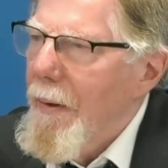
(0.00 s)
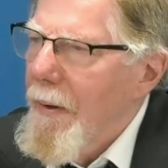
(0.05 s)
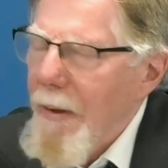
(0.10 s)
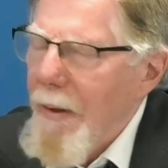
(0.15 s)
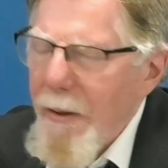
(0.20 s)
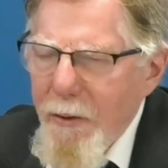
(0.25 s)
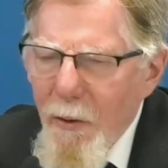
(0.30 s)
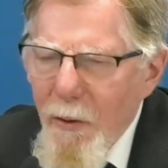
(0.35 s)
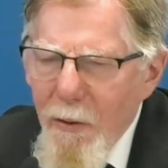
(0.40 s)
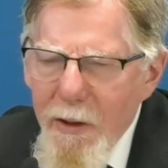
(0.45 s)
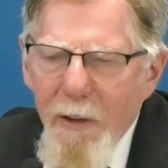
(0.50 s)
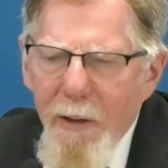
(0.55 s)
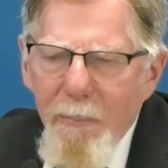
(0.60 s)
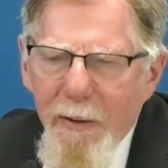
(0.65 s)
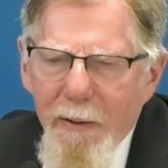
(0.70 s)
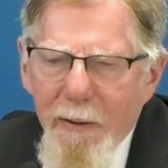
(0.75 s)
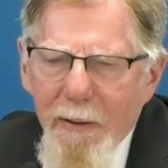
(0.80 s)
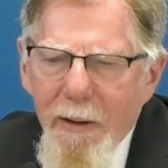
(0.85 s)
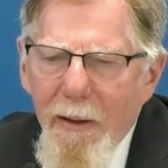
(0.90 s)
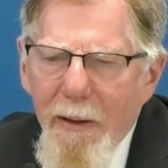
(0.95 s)
The
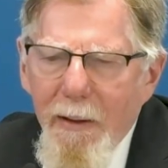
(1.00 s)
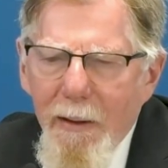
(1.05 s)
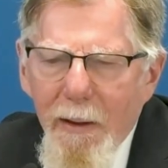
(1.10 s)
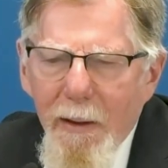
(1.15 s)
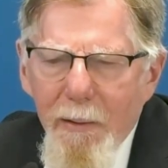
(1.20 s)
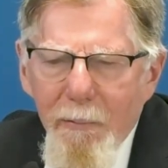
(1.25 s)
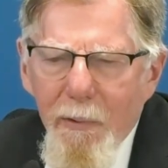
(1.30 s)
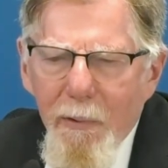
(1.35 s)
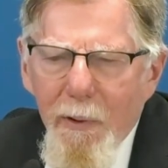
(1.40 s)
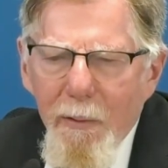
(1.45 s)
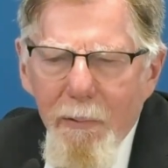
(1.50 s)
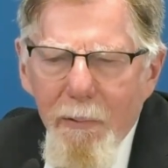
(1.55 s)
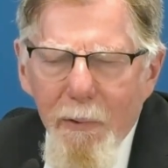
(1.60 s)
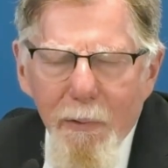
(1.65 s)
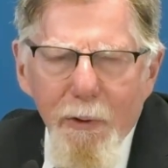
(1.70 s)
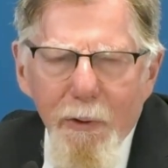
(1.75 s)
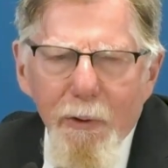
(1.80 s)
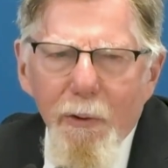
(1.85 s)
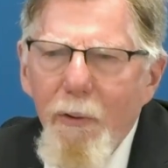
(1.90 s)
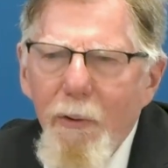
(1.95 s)
document, I'm
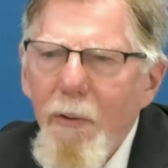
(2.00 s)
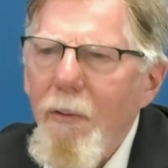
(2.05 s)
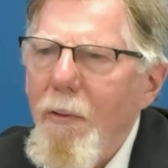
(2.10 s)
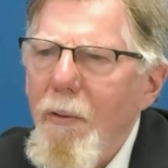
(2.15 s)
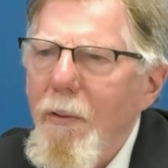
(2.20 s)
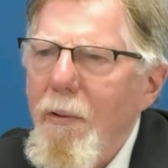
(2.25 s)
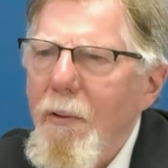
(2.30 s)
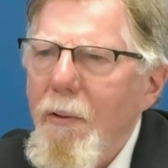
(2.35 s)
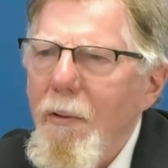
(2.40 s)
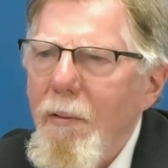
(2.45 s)
not sure,